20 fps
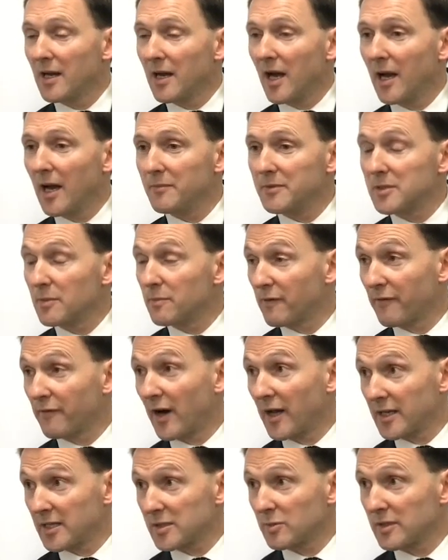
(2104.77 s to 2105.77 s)
um, to
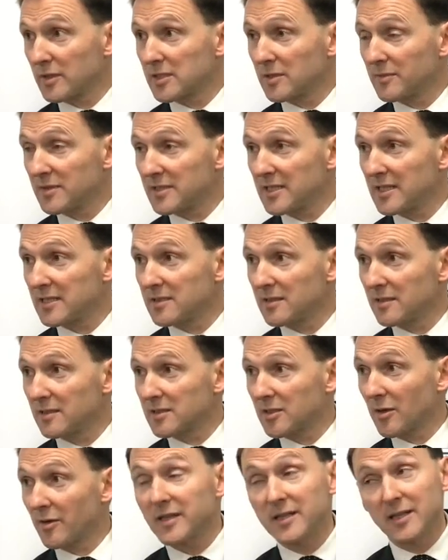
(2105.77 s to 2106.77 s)
provide us with some assistance.
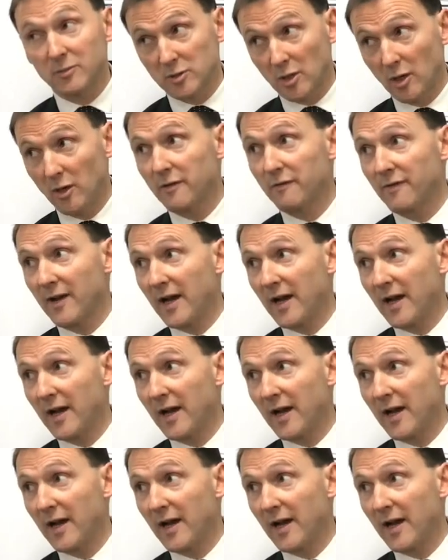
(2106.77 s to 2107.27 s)
So I think there was a lot of